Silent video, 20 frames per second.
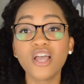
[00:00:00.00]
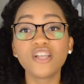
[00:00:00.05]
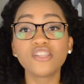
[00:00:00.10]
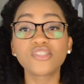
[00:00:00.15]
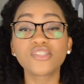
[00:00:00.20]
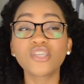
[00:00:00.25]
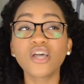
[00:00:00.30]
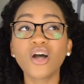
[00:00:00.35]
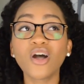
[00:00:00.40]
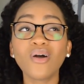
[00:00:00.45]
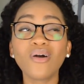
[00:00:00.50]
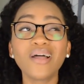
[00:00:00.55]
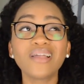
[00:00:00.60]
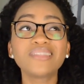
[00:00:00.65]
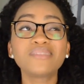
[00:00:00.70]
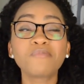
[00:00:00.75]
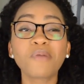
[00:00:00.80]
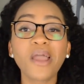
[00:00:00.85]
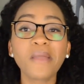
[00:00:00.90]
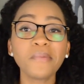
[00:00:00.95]
So
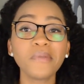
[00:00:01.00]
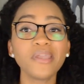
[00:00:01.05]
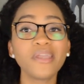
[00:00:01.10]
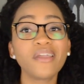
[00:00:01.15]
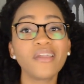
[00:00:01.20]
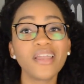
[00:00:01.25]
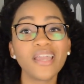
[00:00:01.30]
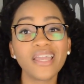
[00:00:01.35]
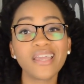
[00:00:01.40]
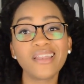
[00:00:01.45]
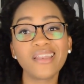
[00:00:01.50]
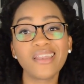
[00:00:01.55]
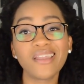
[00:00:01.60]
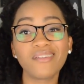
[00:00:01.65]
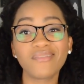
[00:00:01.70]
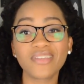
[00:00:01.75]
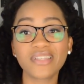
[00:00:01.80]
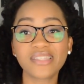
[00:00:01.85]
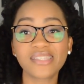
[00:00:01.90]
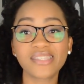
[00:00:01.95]
primary care in and
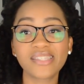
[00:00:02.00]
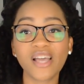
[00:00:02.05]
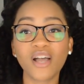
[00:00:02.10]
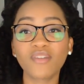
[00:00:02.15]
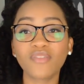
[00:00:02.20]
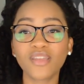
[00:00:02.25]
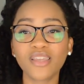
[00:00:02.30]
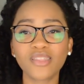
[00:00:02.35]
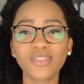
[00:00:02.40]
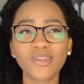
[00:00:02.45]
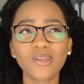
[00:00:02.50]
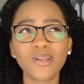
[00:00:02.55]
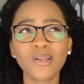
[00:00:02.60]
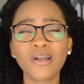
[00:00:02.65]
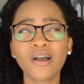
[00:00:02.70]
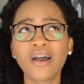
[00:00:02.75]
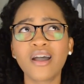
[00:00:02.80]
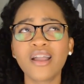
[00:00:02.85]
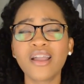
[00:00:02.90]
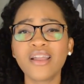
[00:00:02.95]
of itself, like
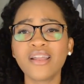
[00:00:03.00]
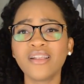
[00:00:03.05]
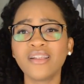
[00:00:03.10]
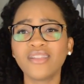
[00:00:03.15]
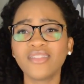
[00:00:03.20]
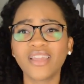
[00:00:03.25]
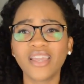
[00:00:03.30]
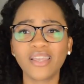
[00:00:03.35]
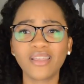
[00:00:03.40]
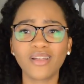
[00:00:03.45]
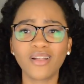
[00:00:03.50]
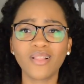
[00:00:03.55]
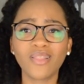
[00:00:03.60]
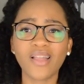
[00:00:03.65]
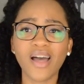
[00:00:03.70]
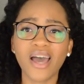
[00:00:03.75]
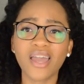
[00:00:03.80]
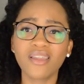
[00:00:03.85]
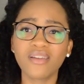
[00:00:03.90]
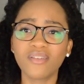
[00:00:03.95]
there are like a
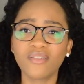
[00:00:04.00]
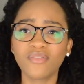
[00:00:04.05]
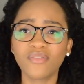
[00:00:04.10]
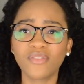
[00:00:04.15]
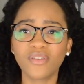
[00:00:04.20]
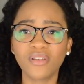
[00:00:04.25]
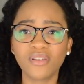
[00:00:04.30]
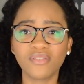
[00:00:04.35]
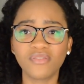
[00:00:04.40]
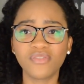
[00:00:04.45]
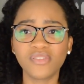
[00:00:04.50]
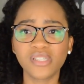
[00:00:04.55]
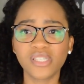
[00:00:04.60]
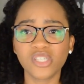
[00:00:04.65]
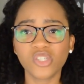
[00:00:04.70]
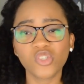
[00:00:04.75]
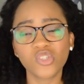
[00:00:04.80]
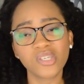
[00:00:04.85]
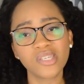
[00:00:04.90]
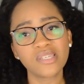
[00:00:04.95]
lot of
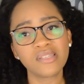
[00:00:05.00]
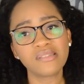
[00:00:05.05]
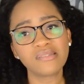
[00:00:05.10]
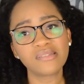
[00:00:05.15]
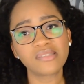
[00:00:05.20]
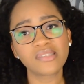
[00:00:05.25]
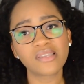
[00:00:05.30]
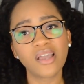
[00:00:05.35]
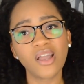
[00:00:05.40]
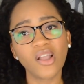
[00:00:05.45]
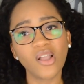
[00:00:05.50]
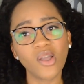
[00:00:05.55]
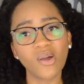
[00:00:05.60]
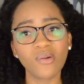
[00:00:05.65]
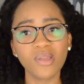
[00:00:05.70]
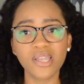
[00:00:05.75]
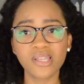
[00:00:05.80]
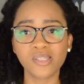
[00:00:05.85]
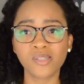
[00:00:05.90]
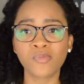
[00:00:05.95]
physicians
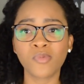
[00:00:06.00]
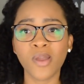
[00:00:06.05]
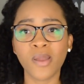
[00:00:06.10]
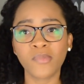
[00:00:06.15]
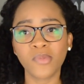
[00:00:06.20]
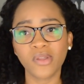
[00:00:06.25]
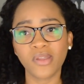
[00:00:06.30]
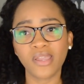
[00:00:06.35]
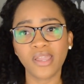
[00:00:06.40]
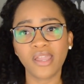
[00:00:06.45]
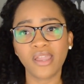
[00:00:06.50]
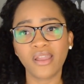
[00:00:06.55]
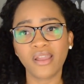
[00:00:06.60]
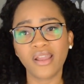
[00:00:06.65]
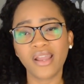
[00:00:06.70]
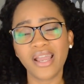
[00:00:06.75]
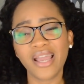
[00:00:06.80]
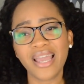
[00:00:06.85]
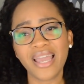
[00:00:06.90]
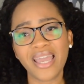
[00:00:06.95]
going into primary
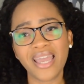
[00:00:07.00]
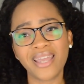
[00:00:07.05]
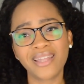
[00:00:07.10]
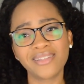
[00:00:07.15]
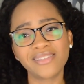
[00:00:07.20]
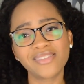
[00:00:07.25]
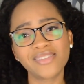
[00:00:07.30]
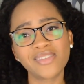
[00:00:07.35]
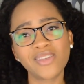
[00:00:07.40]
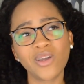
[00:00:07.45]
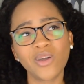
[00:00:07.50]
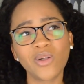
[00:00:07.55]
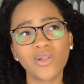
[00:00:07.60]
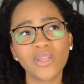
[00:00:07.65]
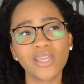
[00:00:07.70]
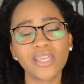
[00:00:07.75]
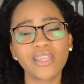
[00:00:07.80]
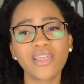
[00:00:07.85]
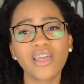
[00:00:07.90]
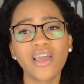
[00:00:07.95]
care. And so,
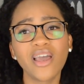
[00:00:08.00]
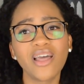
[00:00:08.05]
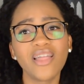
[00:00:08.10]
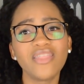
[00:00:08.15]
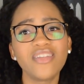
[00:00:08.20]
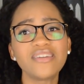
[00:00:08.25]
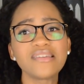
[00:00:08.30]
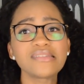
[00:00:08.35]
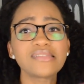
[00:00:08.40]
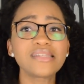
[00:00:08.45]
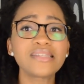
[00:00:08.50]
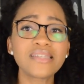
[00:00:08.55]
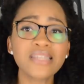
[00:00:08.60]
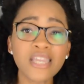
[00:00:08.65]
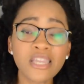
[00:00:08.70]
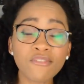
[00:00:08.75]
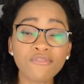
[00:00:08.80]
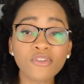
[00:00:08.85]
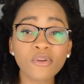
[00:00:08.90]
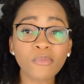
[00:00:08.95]
like, there's a
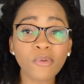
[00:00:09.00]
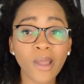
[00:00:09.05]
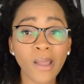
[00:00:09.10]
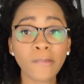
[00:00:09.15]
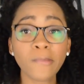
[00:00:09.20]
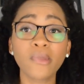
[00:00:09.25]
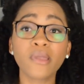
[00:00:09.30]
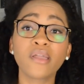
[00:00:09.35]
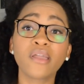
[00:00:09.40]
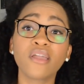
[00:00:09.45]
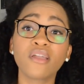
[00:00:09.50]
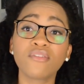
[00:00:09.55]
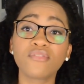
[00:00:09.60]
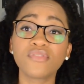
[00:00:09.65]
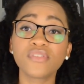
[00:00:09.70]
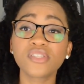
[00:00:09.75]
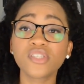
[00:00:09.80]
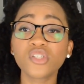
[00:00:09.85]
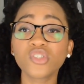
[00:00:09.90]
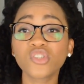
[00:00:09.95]
need for primary care
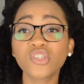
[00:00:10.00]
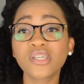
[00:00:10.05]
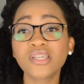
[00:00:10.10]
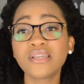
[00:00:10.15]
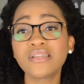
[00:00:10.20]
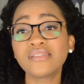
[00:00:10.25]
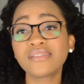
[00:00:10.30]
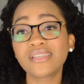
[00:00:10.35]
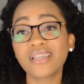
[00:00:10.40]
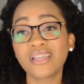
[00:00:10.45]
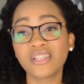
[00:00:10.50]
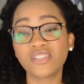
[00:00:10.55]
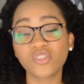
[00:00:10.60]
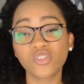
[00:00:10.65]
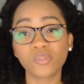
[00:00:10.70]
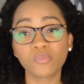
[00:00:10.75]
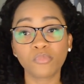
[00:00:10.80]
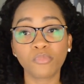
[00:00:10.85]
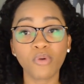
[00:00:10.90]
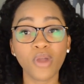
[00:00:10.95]
physicians and
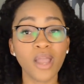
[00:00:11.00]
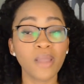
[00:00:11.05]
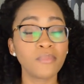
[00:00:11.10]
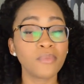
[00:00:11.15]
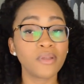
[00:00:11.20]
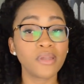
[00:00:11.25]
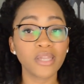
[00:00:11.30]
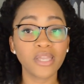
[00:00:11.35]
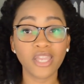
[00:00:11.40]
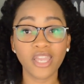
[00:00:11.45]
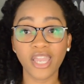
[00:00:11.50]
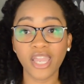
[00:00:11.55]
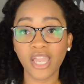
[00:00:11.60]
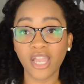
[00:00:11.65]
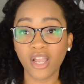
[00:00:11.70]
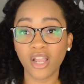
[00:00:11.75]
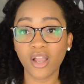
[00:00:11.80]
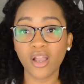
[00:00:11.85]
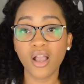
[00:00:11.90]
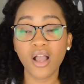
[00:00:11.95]
just primary
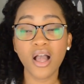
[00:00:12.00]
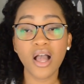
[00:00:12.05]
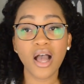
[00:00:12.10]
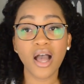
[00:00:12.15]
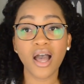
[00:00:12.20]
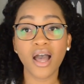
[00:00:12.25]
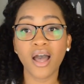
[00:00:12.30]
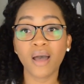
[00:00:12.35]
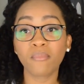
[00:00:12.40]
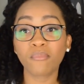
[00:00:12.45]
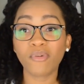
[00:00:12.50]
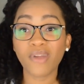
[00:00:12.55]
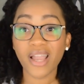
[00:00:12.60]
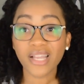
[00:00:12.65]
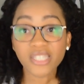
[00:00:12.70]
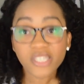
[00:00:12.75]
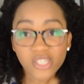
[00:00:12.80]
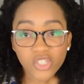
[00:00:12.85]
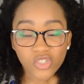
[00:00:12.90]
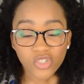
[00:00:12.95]
care um,
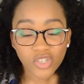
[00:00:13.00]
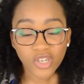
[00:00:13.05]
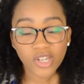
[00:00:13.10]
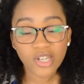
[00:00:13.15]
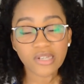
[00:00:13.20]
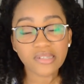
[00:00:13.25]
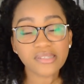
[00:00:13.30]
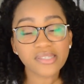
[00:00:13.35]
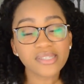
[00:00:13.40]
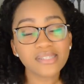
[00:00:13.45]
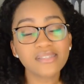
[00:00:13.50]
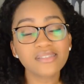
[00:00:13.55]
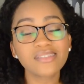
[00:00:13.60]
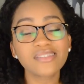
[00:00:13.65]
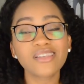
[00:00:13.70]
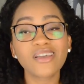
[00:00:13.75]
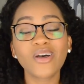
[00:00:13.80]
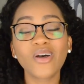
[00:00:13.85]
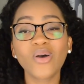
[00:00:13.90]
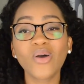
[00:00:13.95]
practitioners. And
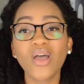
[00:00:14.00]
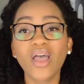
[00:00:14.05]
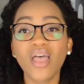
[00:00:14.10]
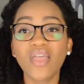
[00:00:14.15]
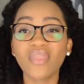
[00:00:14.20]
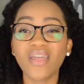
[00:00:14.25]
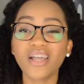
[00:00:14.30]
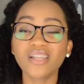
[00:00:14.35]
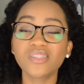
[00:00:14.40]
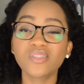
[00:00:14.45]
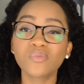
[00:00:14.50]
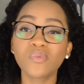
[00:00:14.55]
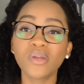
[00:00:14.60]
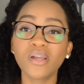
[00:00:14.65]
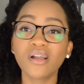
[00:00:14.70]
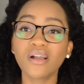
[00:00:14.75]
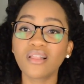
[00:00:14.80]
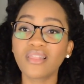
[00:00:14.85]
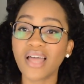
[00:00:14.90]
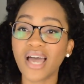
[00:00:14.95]
so, that's
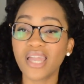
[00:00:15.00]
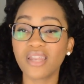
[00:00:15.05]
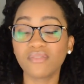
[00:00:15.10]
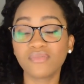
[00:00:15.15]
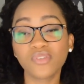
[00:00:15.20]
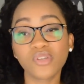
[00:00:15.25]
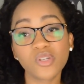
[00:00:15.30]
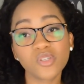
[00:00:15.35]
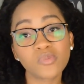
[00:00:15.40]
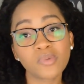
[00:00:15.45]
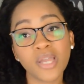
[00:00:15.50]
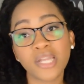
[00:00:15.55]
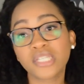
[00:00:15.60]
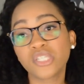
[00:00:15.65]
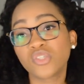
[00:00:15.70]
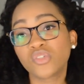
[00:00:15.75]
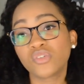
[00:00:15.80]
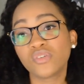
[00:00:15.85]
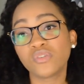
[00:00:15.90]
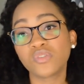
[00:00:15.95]
where a lot of nurse
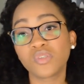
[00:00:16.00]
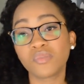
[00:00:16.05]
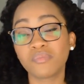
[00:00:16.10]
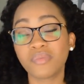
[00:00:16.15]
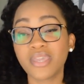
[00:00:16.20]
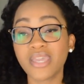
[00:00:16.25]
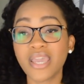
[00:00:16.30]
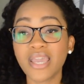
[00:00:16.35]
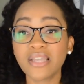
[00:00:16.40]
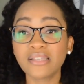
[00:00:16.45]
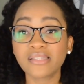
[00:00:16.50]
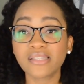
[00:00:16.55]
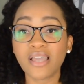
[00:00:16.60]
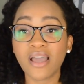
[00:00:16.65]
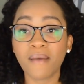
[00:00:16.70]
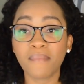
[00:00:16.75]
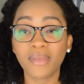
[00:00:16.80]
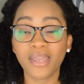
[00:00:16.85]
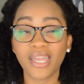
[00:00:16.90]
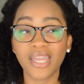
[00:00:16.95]
practitioners and PAs
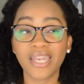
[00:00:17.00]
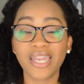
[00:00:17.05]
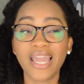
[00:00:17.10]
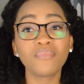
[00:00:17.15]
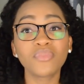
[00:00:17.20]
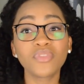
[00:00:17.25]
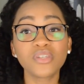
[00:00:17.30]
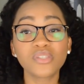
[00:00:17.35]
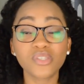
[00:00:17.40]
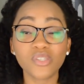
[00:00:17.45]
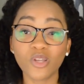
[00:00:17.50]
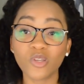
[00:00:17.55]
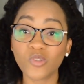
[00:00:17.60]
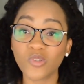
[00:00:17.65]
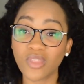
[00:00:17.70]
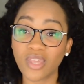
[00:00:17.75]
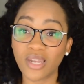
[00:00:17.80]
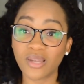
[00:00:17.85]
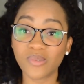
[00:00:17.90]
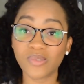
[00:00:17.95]
come in. The
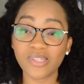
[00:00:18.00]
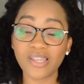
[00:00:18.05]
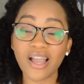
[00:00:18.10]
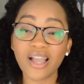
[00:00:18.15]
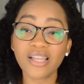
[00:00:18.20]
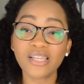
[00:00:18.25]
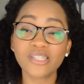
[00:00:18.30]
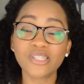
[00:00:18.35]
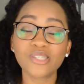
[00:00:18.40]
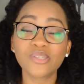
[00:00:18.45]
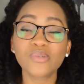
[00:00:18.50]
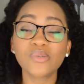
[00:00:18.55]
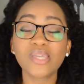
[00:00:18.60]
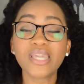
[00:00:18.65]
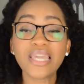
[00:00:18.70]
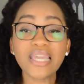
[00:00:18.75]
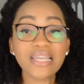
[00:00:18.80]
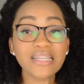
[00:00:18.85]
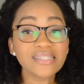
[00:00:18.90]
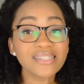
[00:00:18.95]
surgeon that I was talking to,
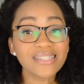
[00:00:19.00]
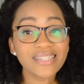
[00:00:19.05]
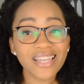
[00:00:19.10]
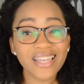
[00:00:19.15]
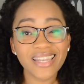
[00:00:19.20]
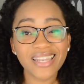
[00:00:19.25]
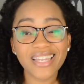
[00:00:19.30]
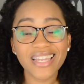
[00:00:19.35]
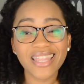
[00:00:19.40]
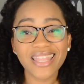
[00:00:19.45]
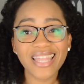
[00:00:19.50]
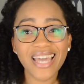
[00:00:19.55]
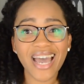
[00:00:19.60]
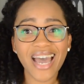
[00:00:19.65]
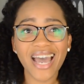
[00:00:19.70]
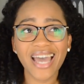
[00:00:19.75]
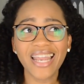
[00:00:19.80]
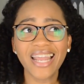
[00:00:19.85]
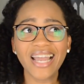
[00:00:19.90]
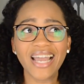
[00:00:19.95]
he stated
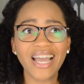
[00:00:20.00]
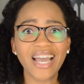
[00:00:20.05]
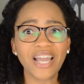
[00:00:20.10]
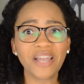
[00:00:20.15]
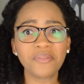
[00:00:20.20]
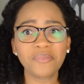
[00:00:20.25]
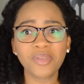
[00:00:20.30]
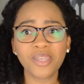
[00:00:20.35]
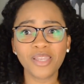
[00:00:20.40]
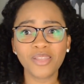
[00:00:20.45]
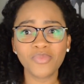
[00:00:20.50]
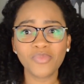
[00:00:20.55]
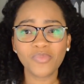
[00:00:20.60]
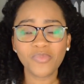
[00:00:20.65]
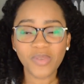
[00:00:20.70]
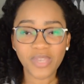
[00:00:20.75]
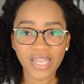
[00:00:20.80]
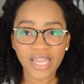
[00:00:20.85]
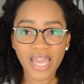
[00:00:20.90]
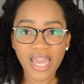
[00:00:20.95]
that, I mean,
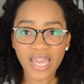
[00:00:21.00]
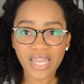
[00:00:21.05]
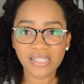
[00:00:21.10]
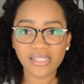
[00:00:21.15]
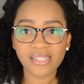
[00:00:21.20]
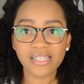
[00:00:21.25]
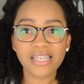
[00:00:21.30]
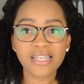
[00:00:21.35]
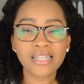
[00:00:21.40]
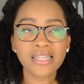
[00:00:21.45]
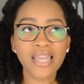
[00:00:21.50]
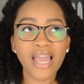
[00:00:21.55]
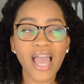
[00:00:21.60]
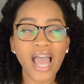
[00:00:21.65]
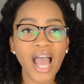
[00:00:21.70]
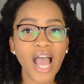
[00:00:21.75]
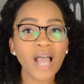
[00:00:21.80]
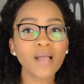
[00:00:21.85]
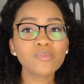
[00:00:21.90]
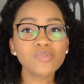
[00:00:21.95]
PAs can
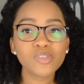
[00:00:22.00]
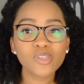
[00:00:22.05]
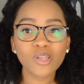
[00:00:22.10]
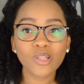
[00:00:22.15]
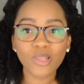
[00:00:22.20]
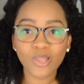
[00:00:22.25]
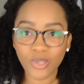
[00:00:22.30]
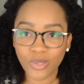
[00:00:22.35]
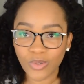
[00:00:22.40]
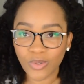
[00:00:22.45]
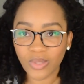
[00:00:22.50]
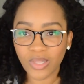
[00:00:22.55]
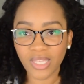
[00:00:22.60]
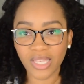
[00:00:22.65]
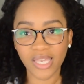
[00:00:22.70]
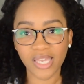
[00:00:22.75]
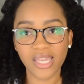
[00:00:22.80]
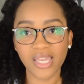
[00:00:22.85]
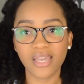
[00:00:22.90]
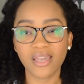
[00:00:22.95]

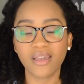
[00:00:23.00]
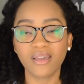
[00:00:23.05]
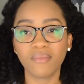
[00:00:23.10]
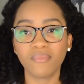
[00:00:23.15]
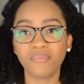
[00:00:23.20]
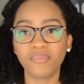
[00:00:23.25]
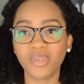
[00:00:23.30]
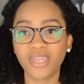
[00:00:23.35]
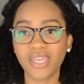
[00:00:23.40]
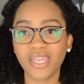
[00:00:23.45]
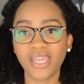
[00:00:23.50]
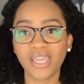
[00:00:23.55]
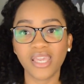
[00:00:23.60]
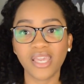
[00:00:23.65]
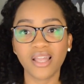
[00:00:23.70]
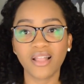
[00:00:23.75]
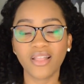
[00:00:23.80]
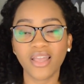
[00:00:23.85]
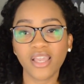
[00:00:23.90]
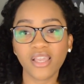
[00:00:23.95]
absolutely
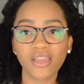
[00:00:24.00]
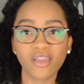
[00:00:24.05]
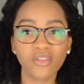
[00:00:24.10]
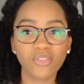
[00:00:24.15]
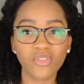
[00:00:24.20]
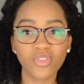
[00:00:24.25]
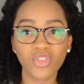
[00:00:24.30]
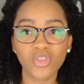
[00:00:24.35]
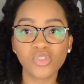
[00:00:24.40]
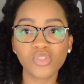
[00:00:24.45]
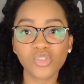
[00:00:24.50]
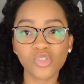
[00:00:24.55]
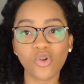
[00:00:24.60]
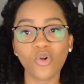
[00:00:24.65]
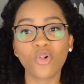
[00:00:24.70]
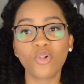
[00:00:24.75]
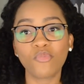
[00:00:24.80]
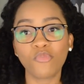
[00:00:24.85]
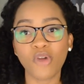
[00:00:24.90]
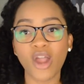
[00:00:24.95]
be like the
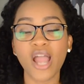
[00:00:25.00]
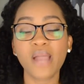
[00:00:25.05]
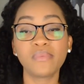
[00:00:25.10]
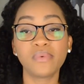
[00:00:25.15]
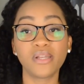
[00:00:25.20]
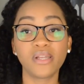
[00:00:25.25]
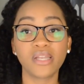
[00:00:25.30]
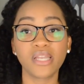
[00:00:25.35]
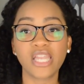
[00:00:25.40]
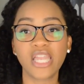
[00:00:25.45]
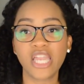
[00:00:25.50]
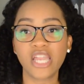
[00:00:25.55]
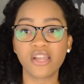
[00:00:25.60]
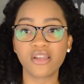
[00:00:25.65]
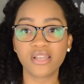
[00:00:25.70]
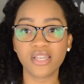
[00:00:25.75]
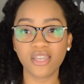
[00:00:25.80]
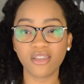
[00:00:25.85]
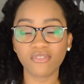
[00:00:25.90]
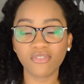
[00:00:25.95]
sole primary
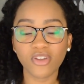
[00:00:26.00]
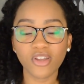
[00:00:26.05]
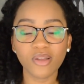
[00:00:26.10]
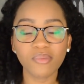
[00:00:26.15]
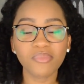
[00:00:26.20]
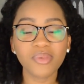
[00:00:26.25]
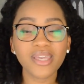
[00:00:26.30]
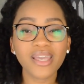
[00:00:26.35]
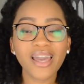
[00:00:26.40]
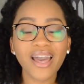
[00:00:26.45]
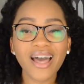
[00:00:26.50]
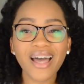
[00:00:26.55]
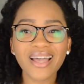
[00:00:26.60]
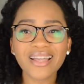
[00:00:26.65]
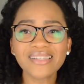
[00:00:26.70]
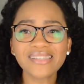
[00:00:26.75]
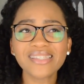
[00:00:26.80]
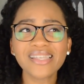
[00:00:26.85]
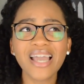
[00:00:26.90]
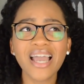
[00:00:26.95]
caregiver
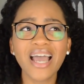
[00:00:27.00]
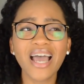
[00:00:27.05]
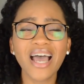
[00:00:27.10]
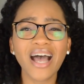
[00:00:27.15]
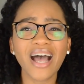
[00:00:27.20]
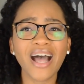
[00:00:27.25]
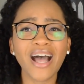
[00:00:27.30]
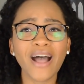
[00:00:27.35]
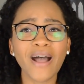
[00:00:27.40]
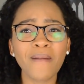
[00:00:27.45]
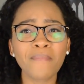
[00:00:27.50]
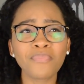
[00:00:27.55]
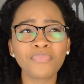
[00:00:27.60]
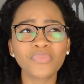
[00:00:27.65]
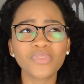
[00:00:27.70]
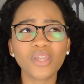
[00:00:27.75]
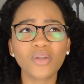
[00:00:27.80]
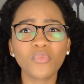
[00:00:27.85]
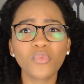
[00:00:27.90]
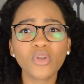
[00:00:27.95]
because
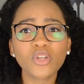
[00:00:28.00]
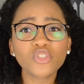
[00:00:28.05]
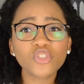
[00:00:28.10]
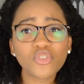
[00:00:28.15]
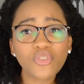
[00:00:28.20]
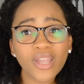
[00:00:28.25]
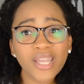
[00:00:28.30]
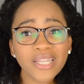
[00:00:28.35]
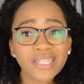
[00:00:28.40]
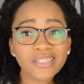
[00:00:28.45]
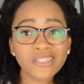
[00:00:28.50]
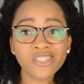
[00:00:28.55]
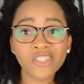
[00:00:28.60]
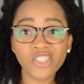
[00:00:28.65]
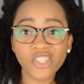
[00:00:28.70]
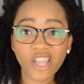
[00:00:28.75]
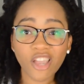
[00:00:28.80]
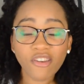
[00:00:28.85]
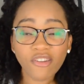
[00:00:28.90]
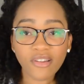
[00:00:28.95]
um, we're trained as
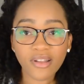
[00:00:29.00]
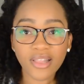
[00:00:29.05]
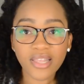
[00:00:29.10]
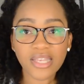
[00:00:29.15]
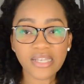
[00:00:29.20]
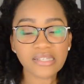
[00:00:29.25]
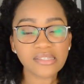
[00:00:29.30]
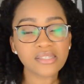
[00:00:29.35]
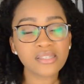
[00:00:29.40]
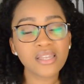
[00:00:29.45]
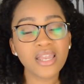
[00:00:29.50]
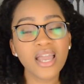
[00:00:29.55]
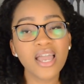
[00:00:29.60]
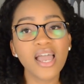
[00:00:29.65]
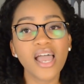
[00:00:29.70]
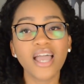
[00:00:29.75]
generalists.